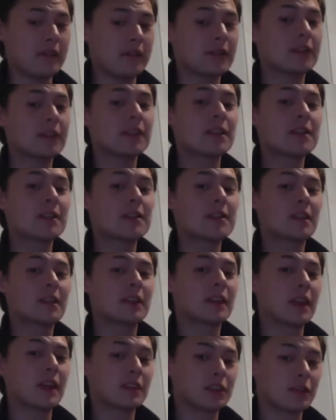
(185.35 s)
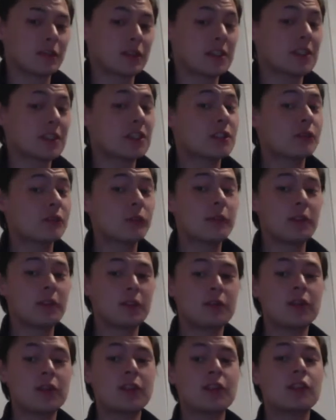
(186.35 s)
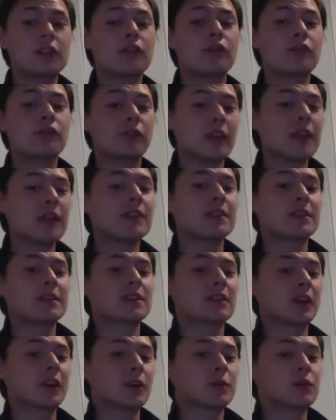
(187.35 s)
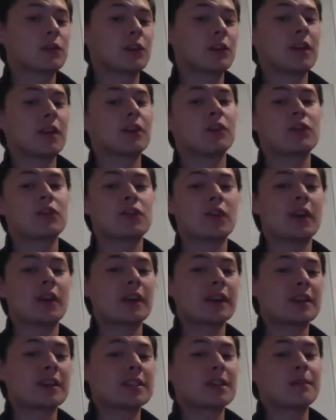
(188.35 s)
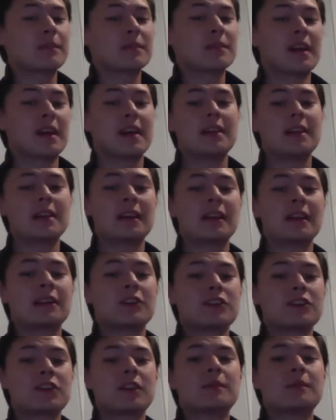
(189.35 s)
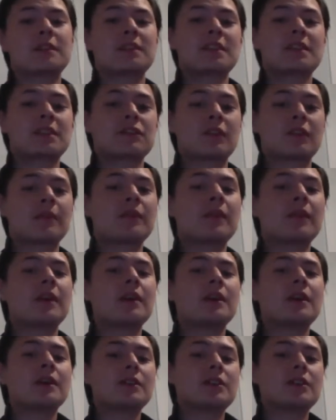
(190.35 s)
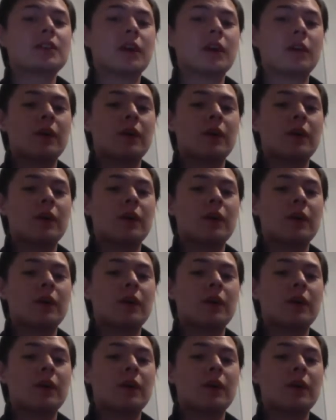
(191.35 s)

list the characteristics you will be using to create this sculpture and or drawing, examples, height, color, shapes, etc. So,